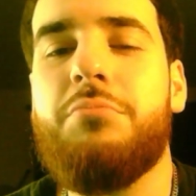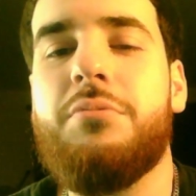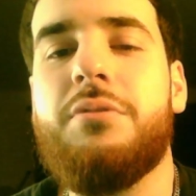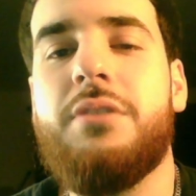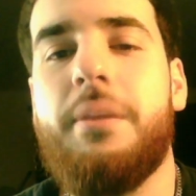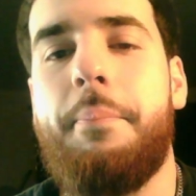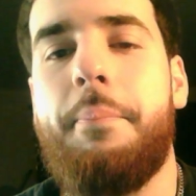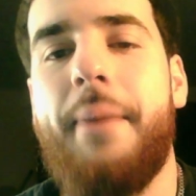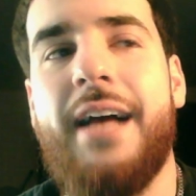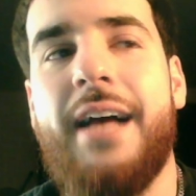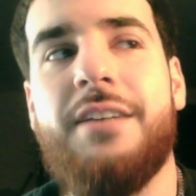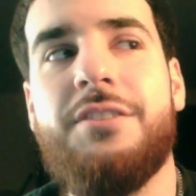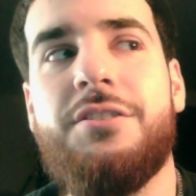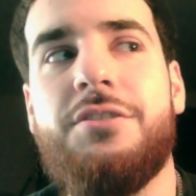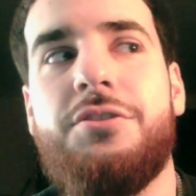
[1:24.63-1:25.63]
the
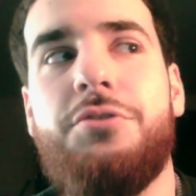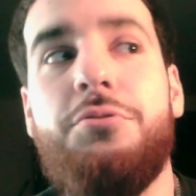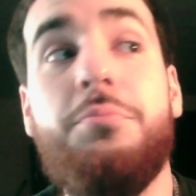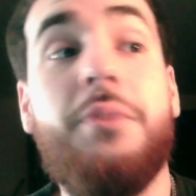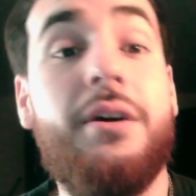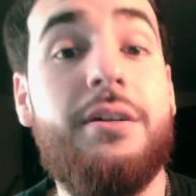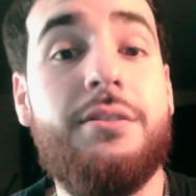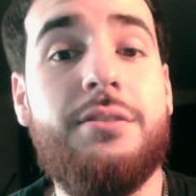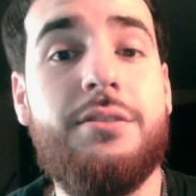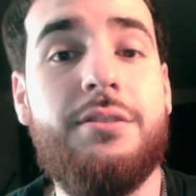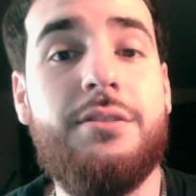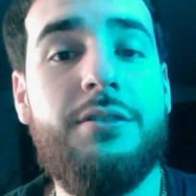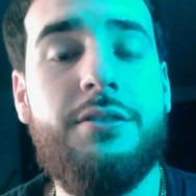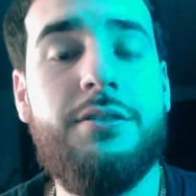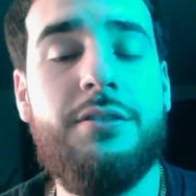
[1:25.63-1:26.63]
past 2
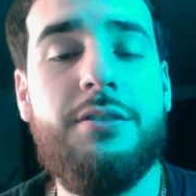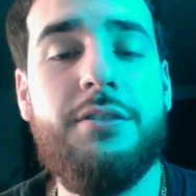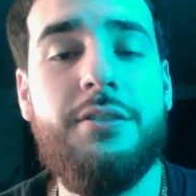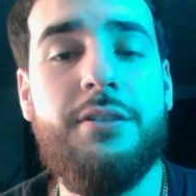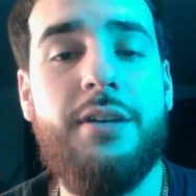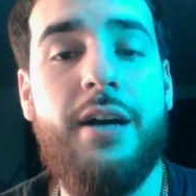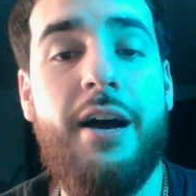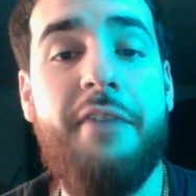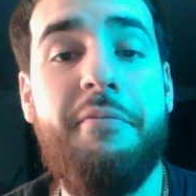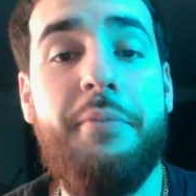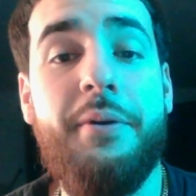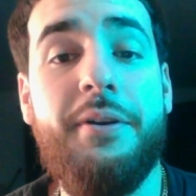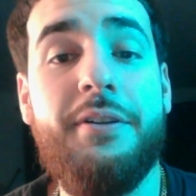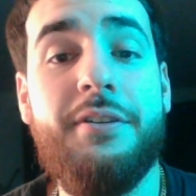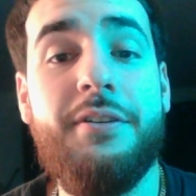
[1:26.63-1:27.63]
months, I've
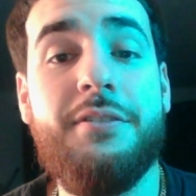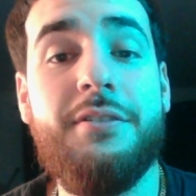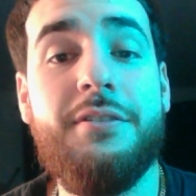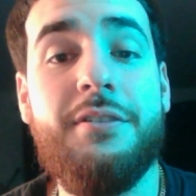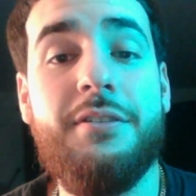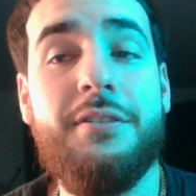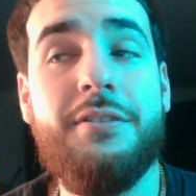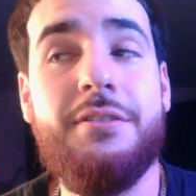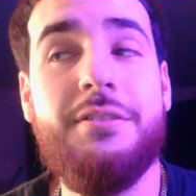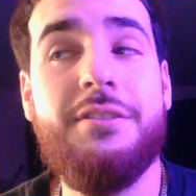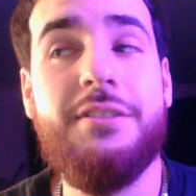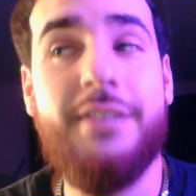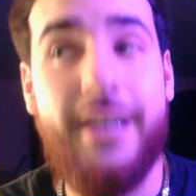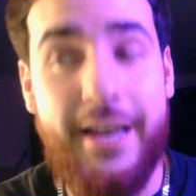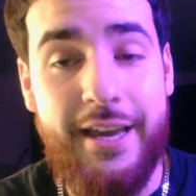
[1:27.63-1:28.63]
been
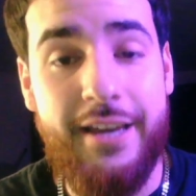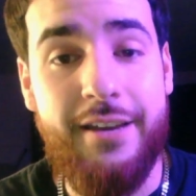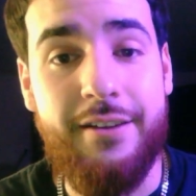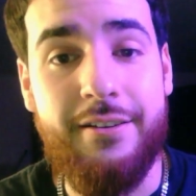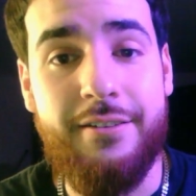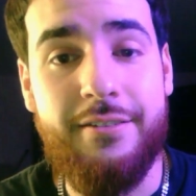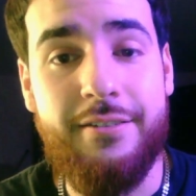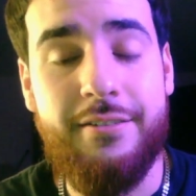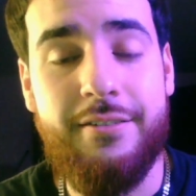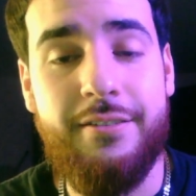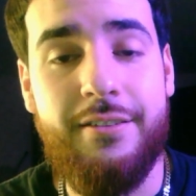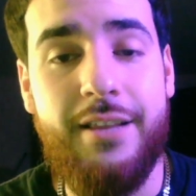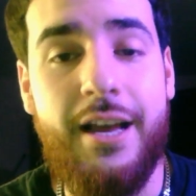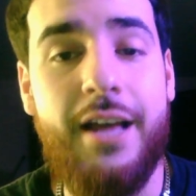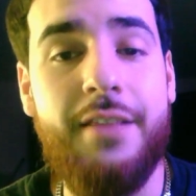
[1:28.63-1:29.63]
saying
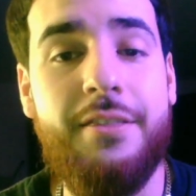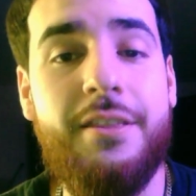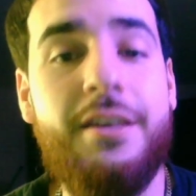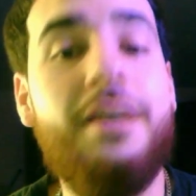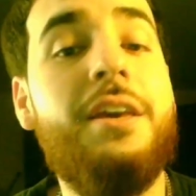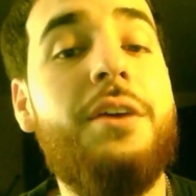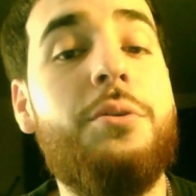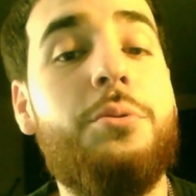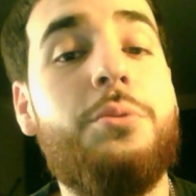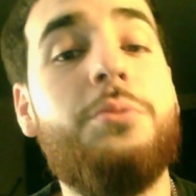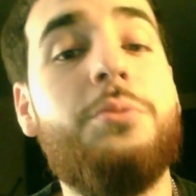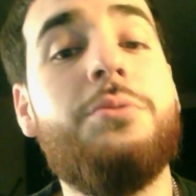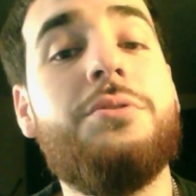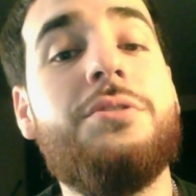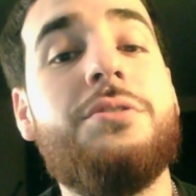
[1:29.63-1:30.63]
that the
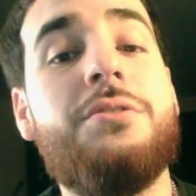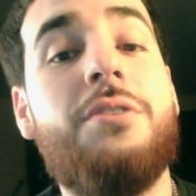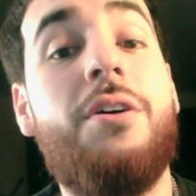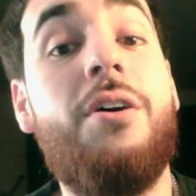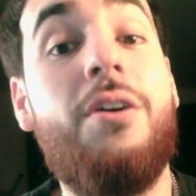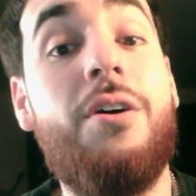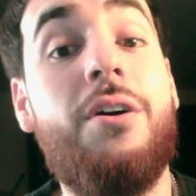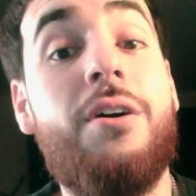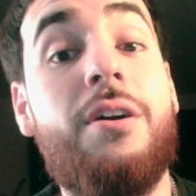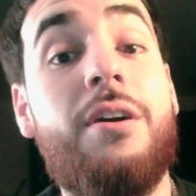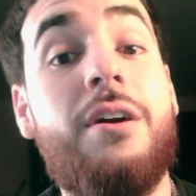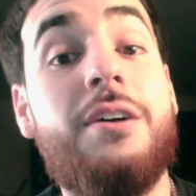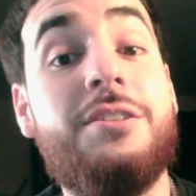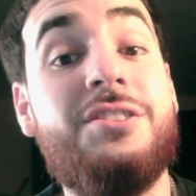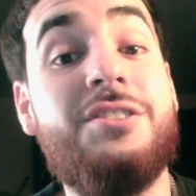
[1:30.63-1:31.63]
Eagles are
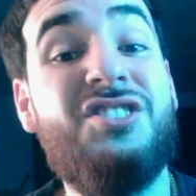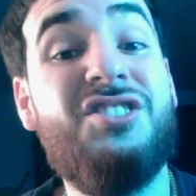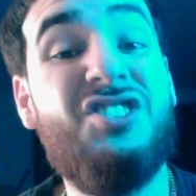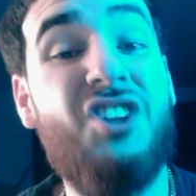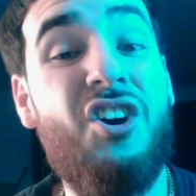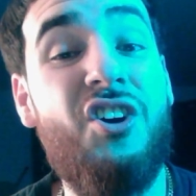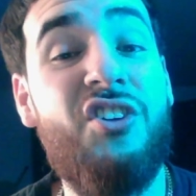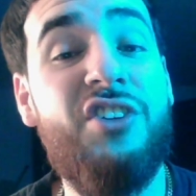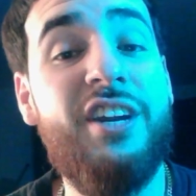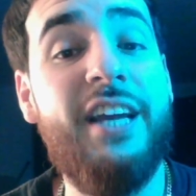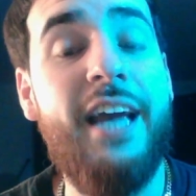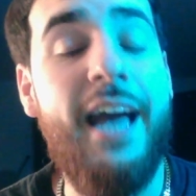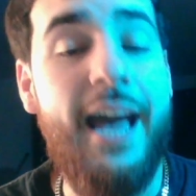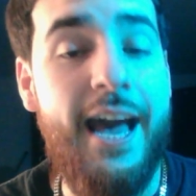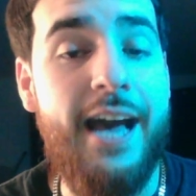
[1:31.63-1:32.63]
a sorry
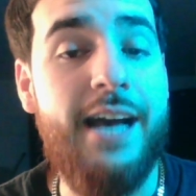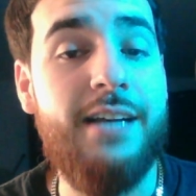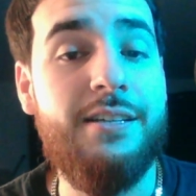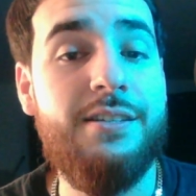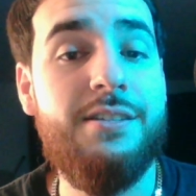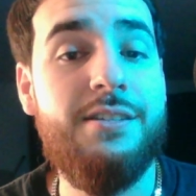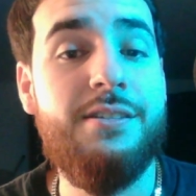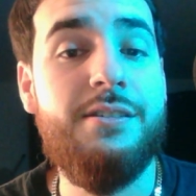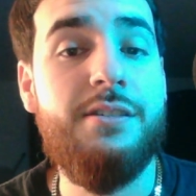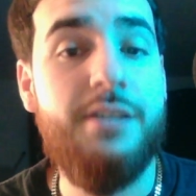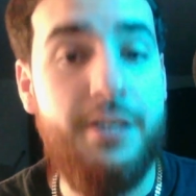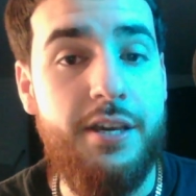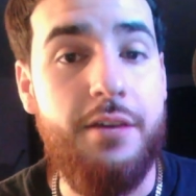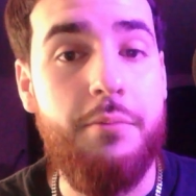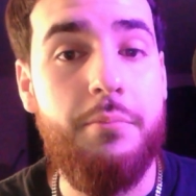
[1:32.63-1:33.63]
ass team.